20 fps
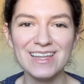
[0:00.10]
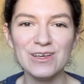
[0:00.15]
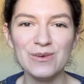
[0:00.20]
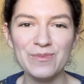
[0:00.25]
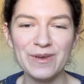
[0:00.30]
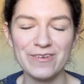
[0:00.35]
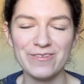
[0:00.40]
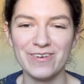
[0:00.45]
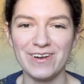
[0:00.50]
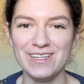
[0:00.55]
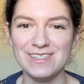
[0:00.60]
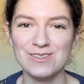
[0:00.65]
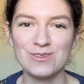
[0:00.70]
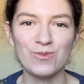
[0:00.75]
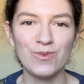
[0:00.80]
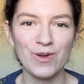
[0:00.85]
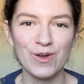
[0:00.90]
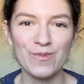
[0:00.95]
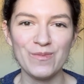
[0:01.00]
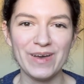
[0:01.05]
my friends.
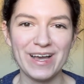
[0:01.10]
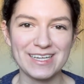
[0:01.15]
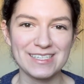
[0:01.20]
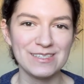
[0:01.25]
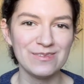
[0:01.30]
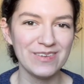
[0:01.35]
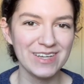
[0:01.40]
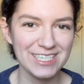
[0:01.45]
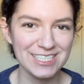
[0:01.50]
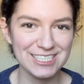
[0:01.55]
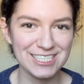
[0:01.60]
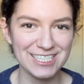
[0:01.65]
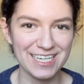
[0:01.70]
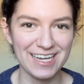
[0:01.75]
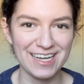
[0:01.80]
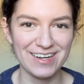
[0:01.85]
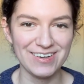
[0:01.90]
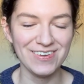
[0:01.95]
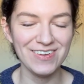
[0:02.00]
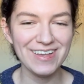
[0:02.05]
Welcome back to my
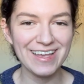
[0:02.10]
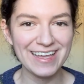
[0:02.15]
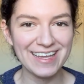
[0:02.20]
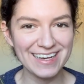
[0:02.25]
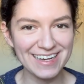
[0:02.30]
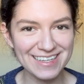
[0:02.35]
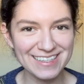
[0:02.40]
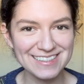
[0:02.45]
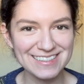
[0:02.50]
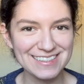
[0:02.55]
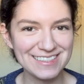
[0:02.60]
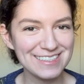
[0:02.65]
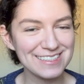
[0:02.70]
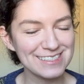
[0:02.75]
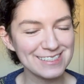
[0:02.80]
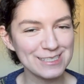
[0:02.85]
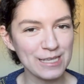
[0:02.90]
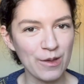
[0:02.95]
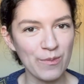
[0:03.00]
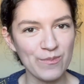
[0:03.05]
channel. It is
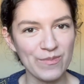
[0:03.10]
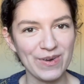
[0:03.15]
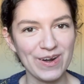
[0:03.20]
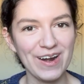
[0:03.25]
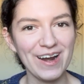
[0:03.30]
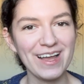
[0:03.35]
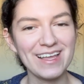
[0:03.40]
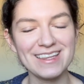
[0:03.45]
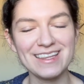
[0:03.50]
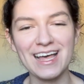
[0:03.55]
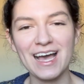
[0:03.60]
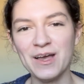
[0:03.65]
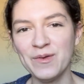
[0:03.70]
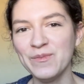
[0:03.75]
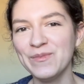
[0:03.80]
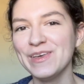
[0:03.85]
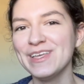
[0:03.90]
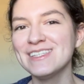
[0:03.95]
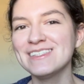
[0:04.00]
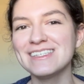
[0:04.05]
December, and that
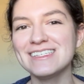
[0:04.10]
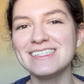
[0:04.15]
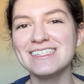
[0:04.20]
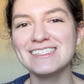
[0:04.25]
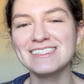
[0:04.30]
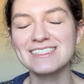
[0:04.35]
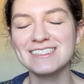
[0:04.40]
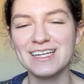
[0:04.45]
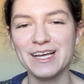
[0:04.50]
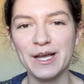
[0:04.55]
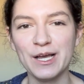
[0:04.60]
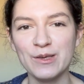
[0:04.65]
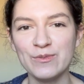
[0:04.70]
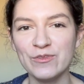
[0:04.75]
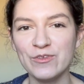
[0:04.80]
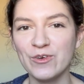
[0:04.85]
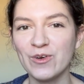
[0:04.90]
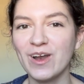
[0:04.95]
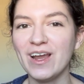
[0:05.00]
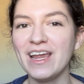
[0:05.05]
means it is time
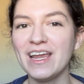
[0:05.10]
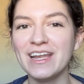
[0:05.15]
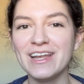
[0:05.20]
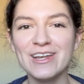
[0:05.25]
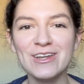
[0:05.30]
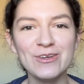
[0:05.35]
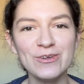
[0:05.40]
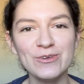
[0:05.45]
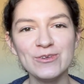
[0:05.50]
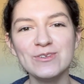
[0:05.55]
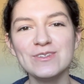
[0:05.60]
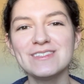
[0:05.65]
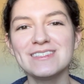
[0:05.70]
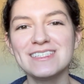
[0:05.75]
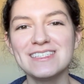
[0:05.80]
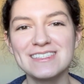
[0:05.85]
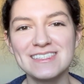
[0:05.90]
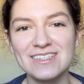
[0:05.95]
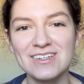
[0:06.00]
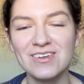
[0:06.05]
for a new
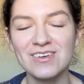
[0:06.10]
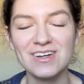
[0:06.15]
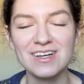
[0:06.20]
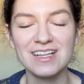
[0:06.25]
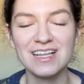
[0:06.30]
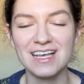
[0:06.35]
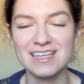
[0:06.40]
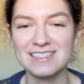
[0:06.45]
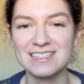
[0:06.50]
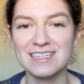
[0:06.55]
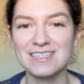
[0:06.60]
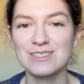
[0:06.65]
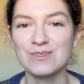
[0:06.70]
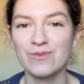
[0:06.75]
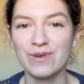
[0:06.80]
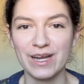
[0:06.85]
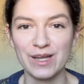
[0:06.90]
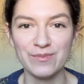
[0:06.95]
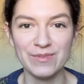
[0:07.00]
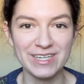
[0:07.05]
seasonal classics
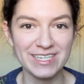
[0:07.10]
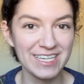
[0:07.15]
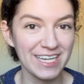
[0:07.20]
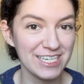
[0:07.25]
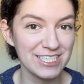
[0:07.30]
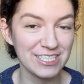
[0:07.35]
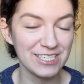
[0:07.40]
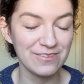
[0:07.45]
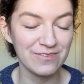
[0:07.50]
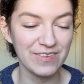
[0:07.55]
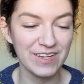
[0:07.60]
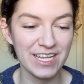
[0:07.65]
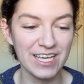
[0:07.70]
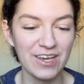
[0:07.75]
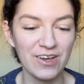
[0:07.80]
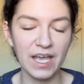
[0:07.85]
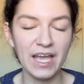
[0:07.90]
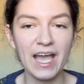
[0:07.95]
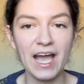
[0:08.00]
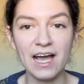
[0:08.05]
recommendation
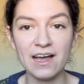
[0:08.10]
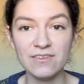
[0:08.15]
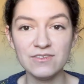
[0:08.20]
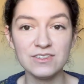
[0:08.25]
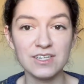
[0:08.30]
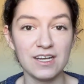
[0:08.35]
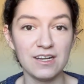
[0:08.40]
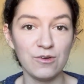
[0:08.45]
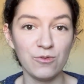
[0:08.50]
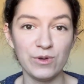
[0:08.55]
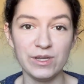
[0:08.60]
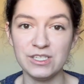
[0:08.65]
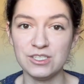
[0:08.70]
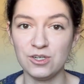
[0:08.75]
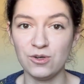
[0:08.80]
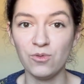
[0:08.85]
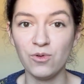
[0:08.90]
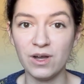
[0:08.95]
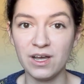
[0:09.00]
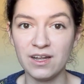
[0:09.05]
video. I have done a winter
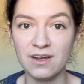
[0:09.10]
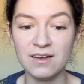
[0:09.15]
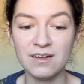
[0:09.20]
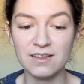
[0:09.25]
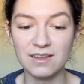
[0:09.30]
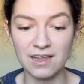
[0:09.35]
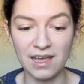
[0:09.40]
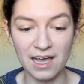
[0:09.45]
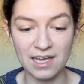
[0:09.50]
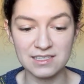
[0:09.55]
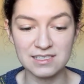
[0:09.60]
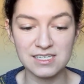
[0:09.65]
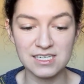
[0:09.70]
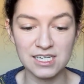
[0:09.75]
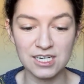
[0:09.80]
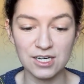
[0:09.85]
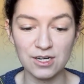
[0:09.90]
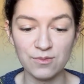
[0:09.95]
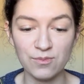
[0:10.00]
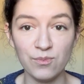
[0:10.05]
one last
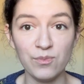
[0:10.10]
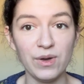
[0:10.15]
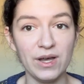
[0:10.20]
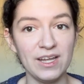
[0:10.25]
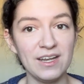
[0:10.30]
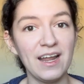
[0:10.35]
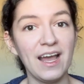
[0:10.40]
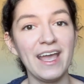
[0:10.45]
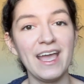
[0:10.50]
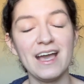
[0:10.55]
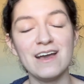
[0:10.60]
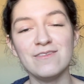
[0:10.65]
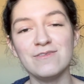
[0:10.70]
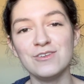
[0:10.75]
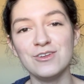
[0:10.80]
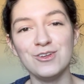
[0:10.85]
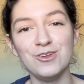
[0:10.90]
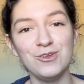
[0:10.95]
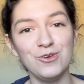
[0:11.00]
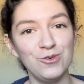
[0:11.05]
year, but I have
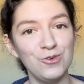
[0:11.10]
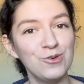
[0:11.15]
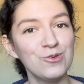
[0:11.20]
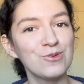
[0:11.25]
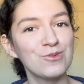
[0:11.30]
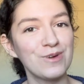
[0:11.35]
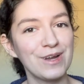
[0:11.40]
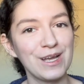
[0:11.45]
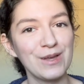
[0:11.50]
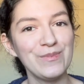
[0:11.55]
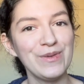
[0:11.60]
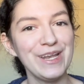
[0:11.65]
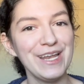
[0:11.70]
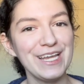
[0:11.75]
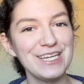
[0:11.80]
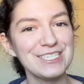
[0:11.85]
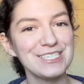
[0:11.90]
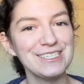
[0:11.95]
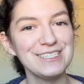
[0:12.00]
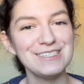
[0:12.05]
new
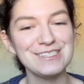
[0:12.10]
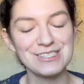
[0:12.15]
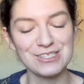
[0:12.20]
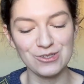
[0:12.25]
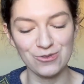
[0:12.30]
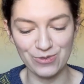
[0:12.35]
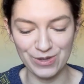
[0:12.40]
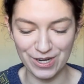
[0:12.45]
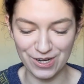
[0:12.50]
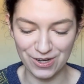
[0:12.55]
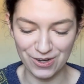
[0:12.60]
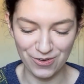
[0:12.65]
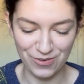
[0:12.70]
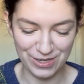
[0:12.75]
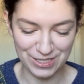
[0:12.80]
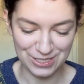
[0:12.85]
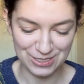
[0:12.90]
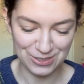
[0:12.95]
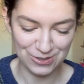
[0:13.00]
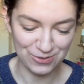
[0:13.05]
recommendations, so we are
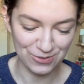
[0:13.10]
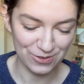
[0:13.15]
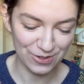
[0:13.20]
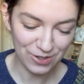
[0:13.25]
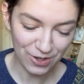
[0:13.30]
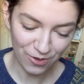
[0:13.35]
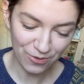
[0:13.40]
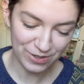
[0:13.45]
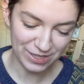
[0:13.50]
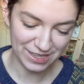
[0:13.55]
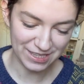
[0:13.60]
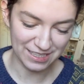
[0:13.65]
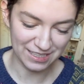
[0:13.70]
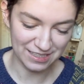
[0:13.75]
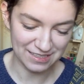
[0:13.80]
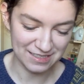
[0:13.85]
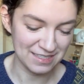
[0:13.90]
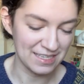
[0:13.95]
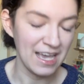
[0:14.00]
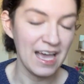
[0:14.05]
going to go with these.